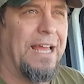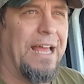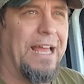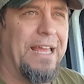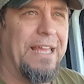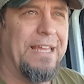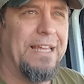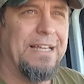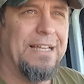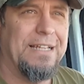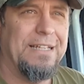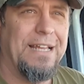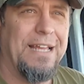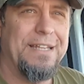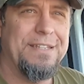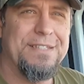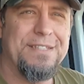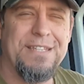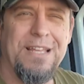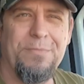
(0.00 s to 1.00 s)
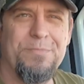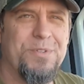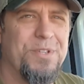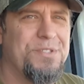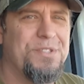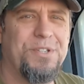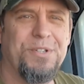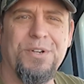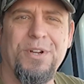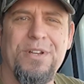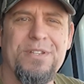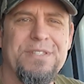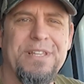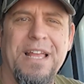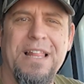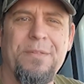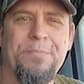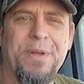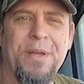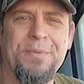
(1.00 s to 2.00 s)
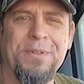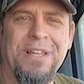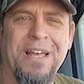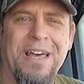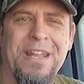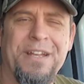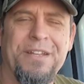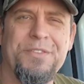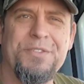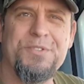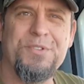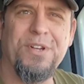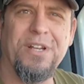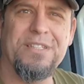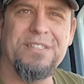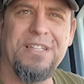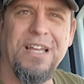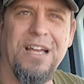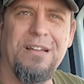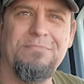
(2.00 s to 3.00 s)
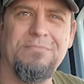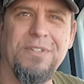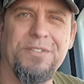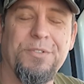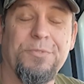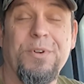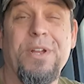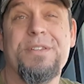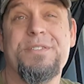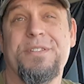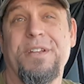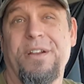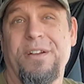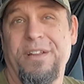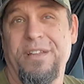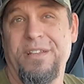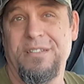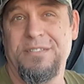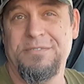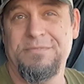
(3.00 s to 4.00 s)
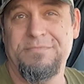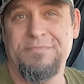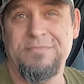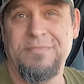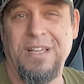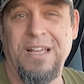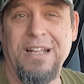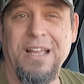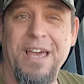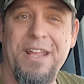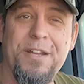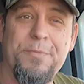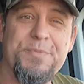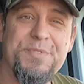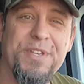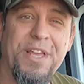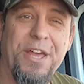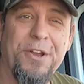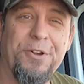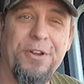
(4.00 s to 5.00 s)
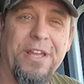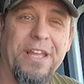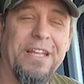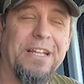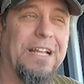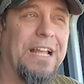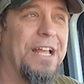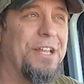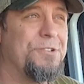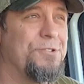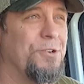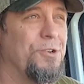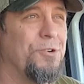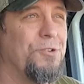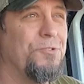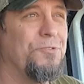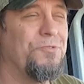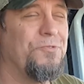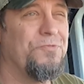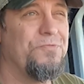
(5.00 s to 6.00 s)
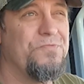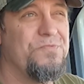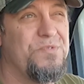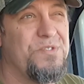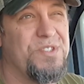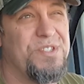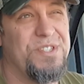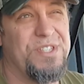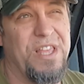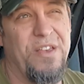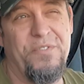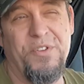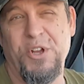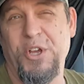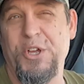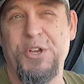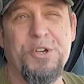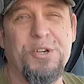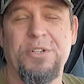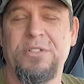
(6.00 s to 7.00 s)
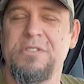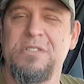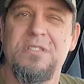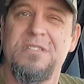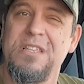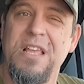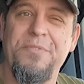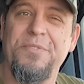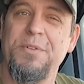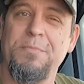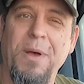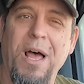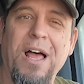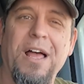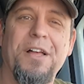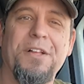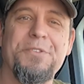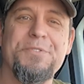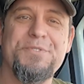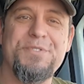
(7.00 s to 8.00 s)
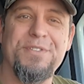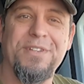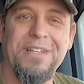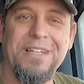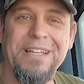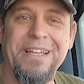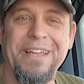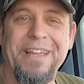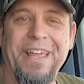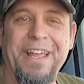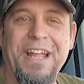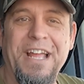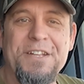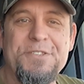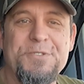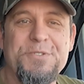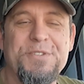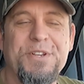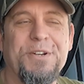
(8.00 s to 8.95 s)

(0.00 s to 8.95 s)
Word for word: I uh, had to stop just across the Alabama line at the truck stop at the rest area. I got up Saturday. I drove 707 miles and got to